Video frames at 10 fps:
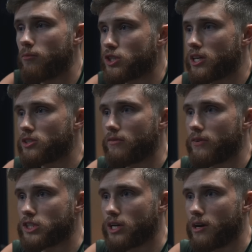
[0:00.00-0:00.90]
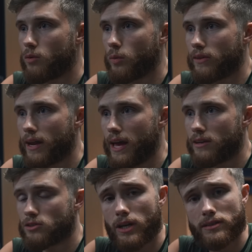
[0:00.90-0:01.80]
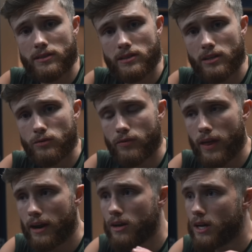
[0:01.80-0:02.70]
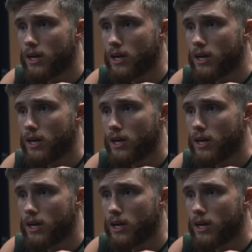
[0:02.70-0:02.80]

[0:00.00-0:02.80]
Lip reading: Sean's going to finish it out with an edit, so you guys can stay tuned for that.